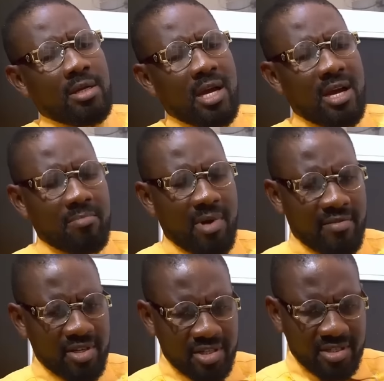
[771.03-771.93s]
Their
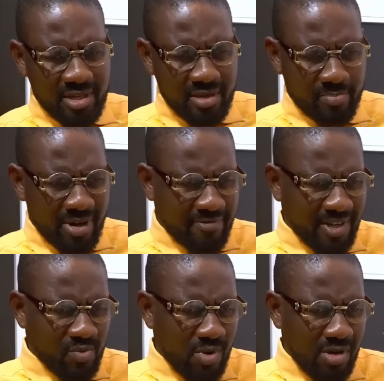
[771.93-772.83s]
marriage is a
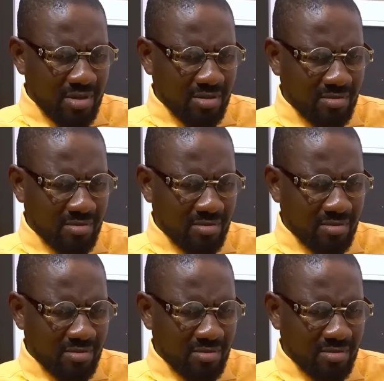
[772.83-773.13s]
perfect one.